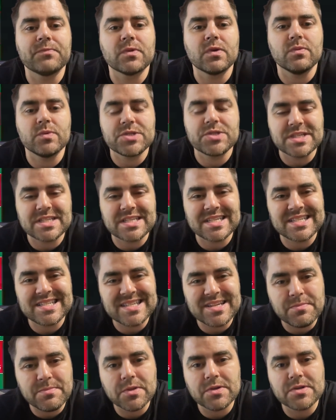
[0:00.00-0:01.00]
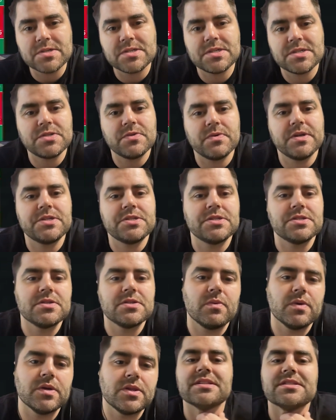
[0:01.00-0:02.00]
Which is a similar situation to
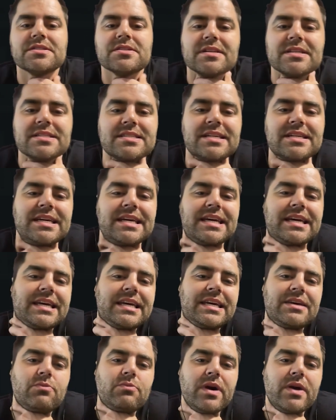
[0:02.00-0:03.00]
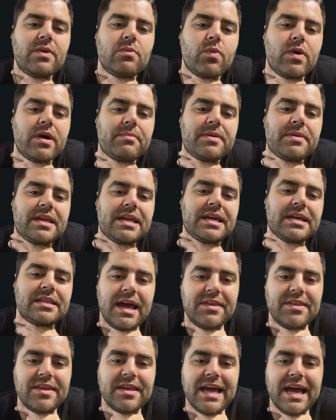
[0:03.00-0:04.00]
what so let's see, he went Wemby and Anthony,
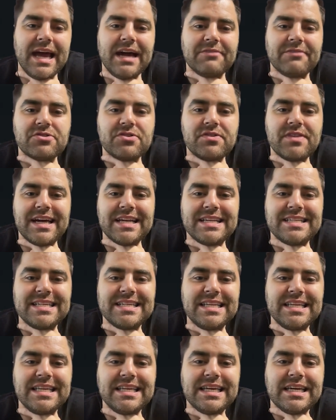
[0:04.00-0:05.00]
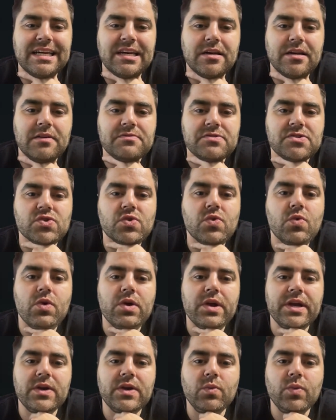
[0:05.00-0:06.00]
and then after that, did he get enough
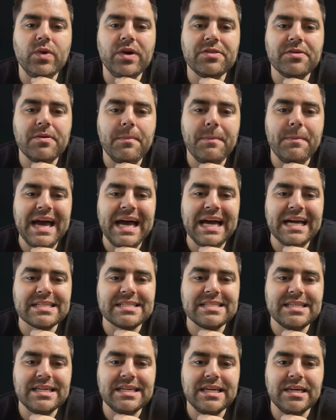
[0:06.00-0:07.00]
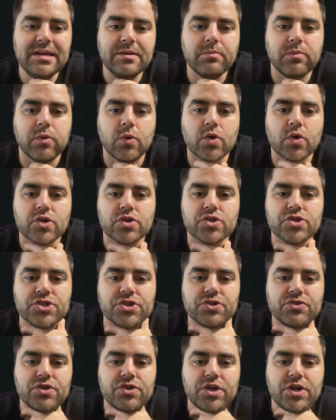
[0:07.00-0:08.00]
scoring with Maxey, Porter
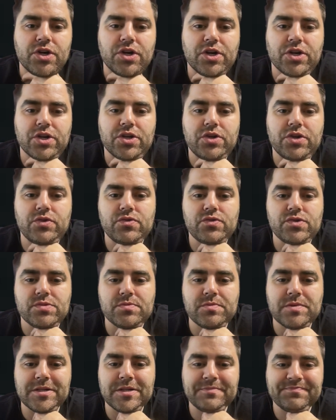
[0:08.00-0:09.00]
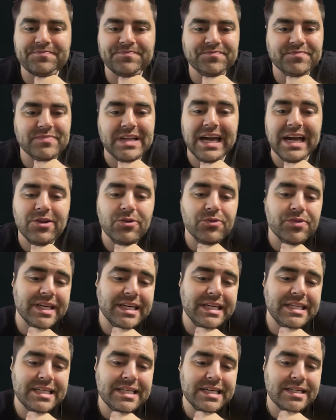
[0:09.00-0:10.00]
Jr., Kuzma? I don't think
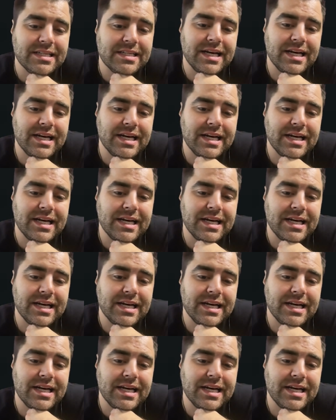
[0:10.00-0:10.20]
he did.